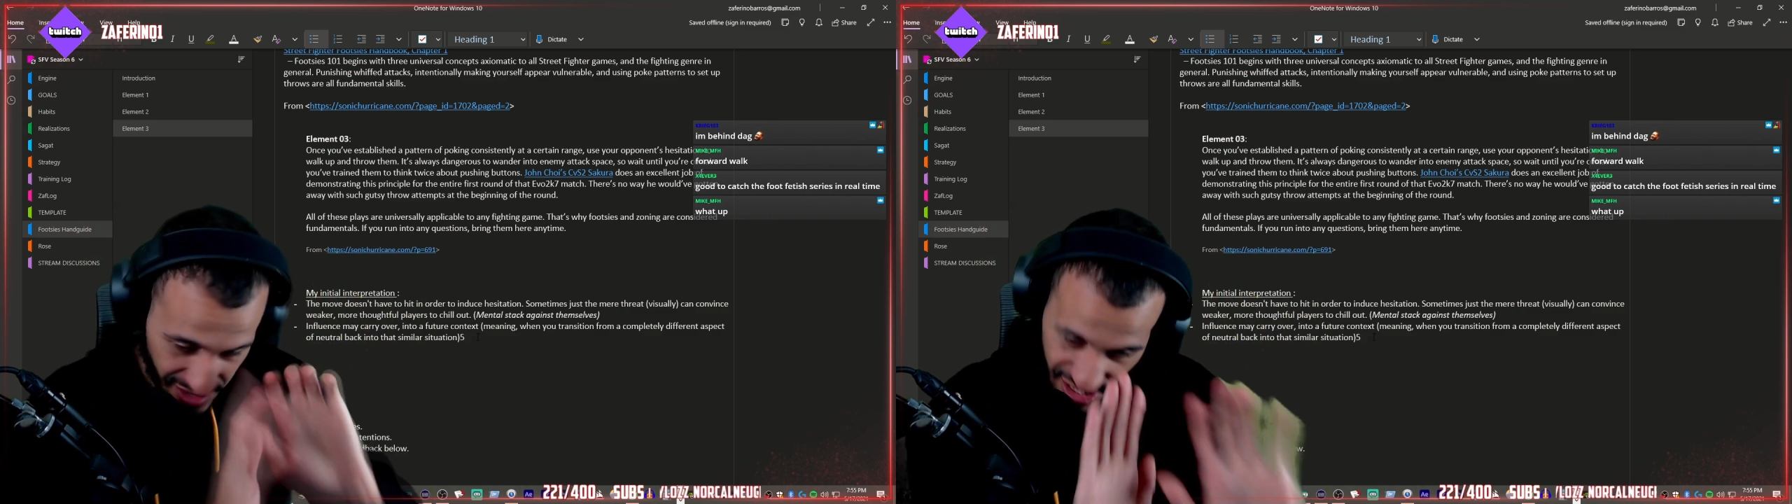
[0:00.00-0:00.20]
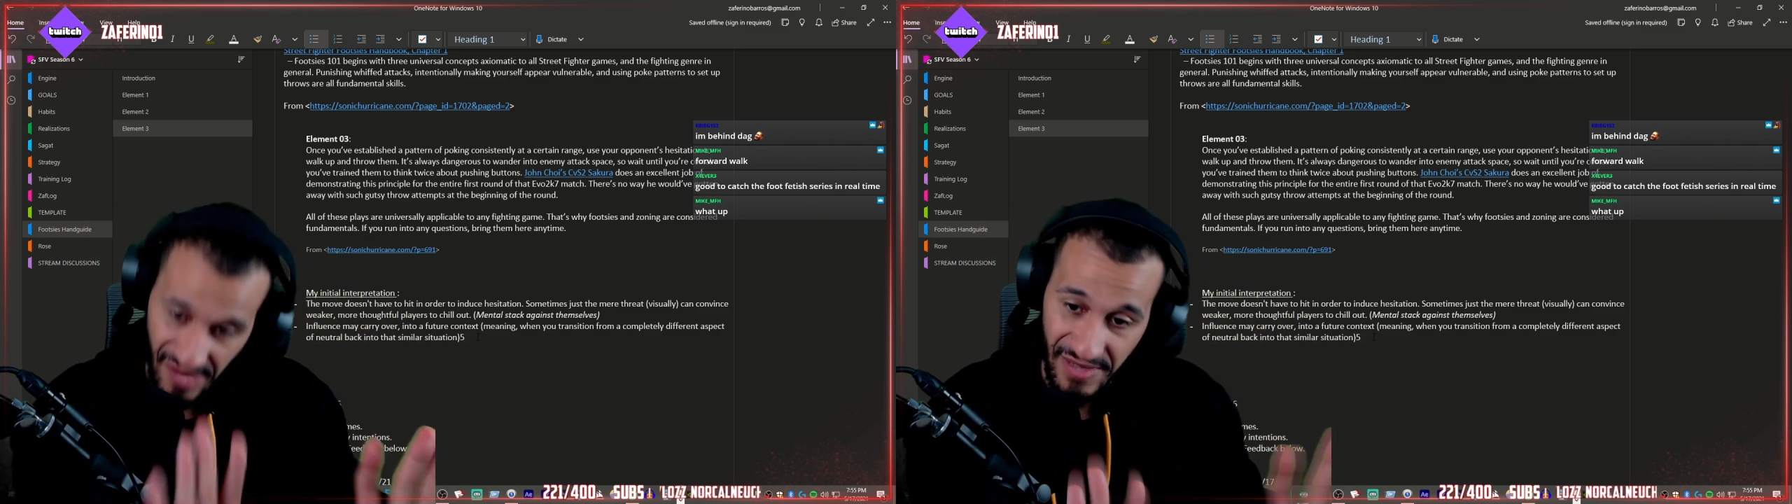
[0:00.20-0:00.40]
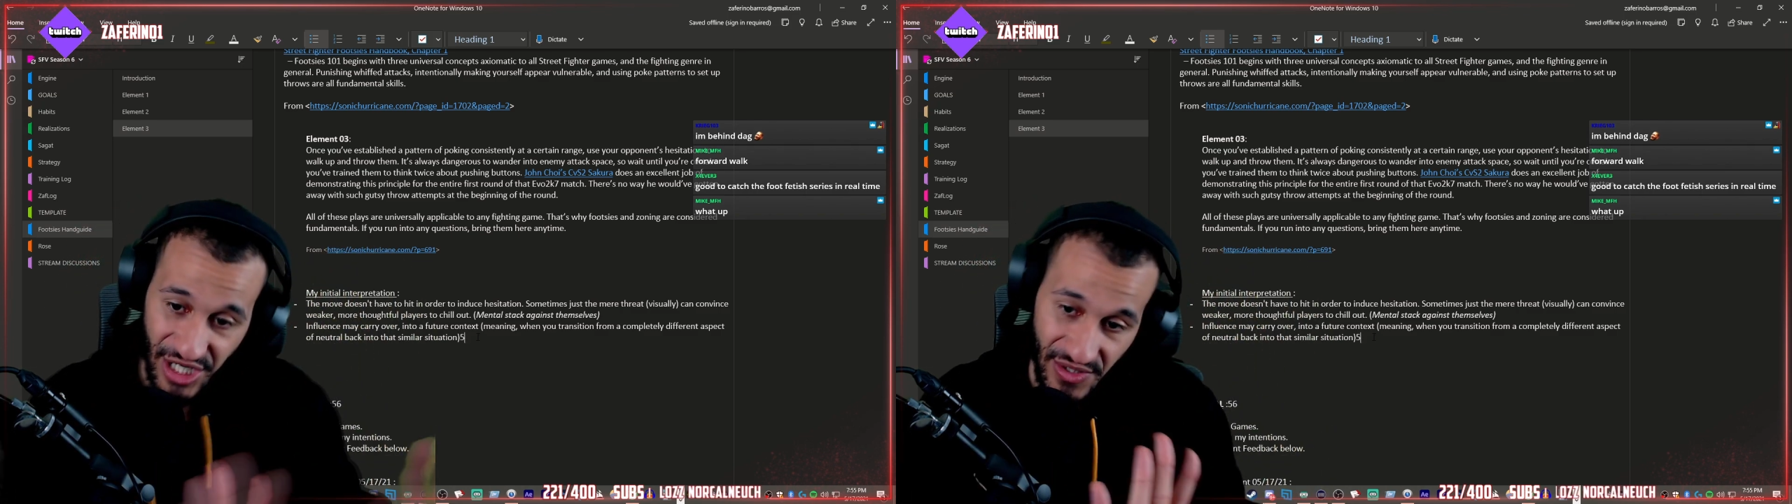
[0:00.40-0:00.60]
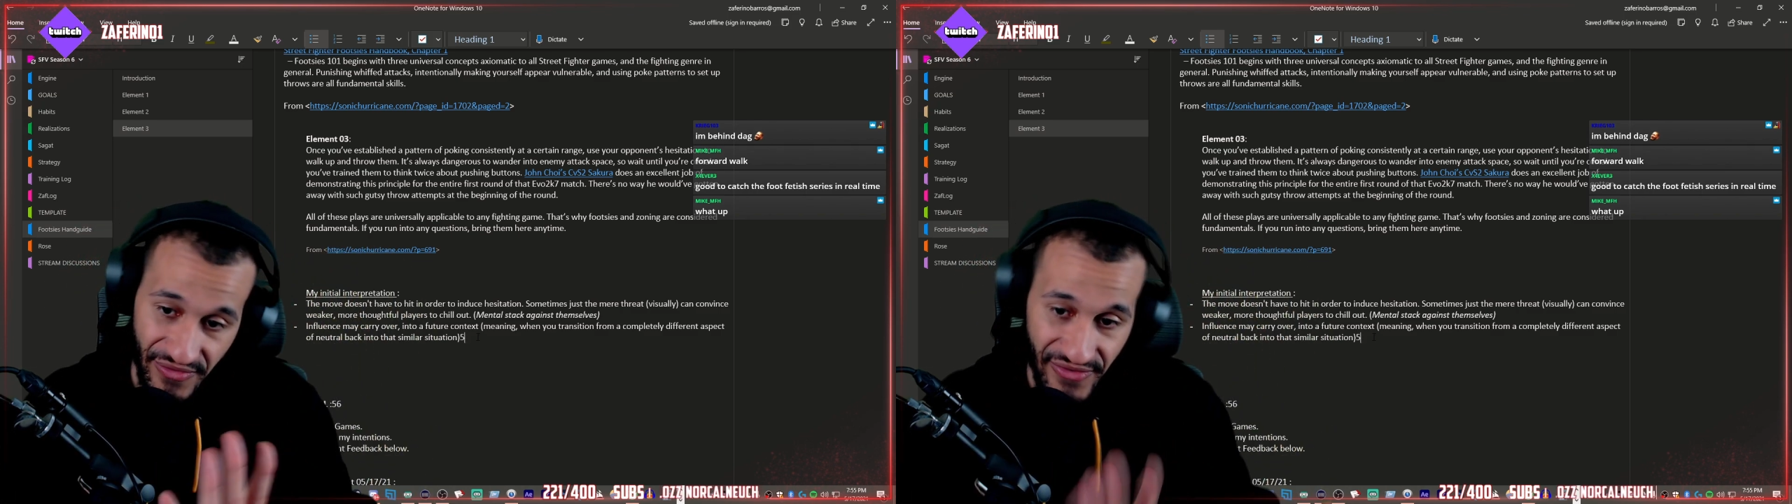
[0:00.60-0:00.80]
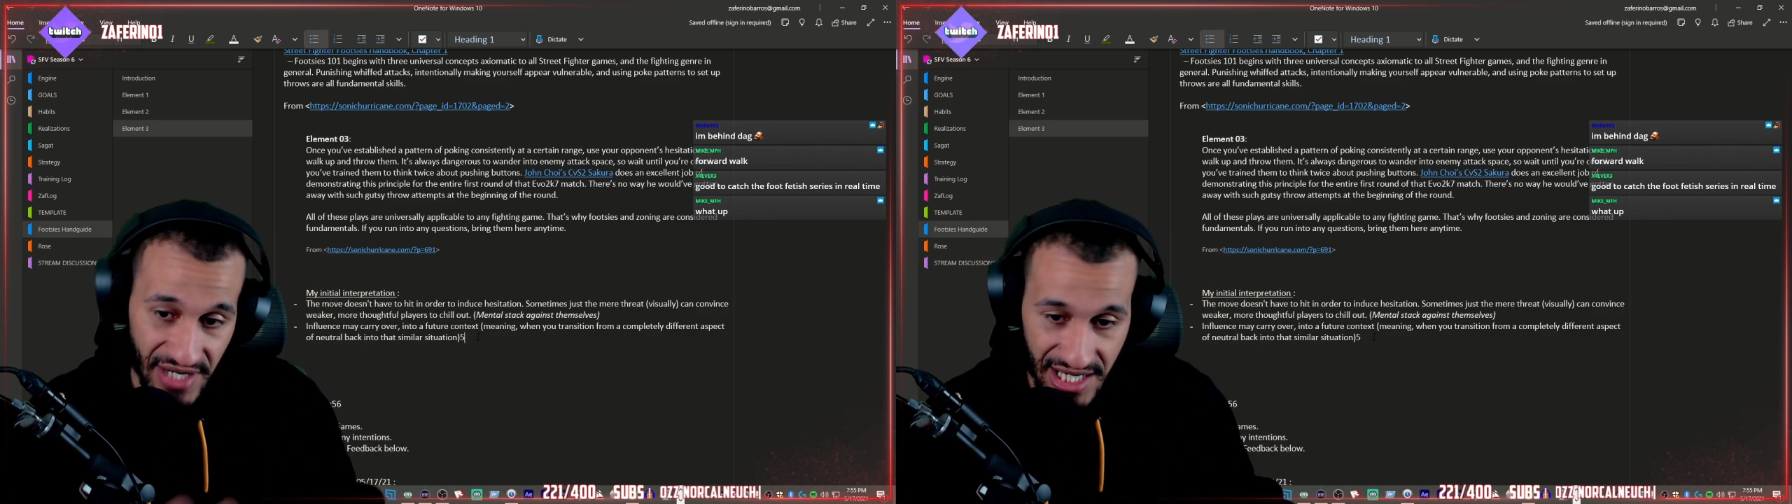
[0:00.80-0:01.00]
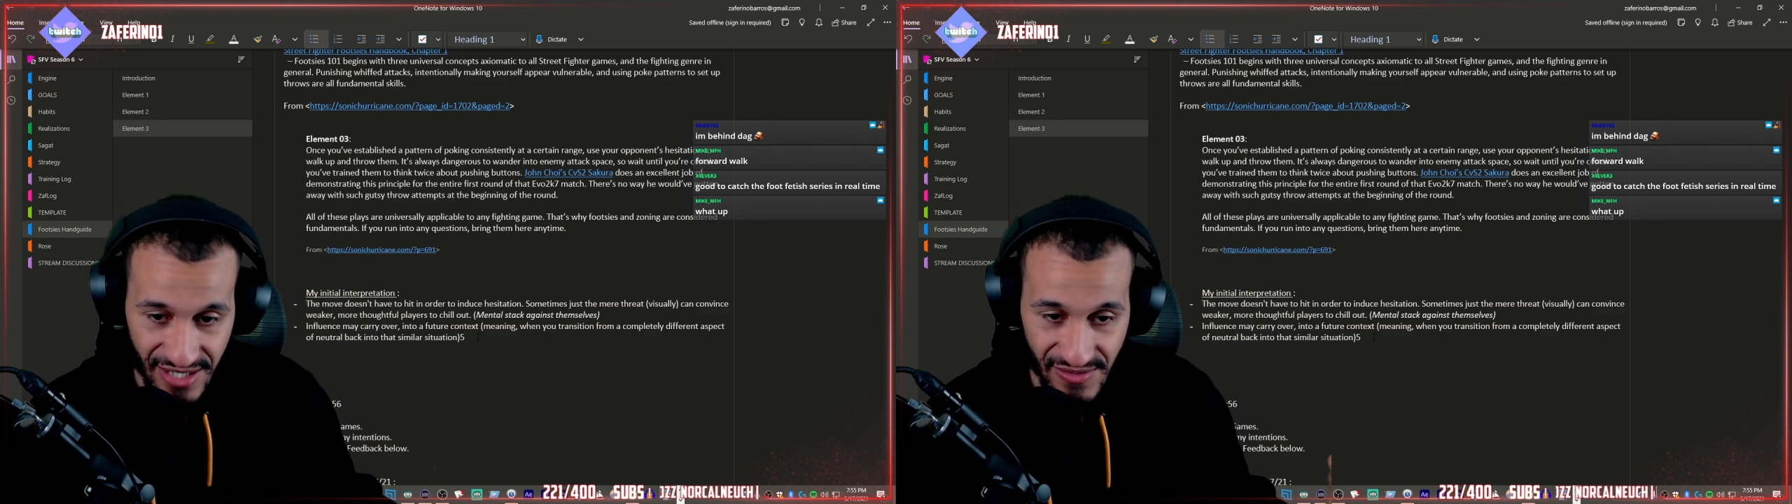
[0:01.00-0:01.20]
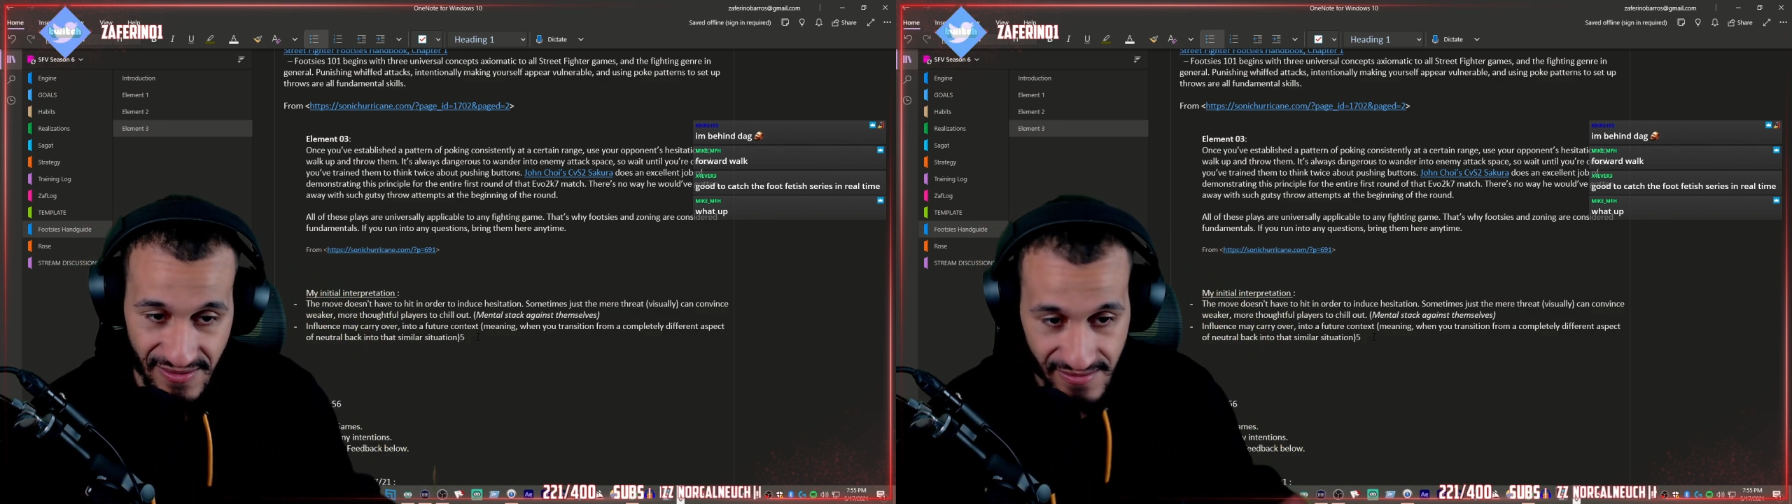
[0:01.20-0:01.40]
so I'm gonna chill the fuck out.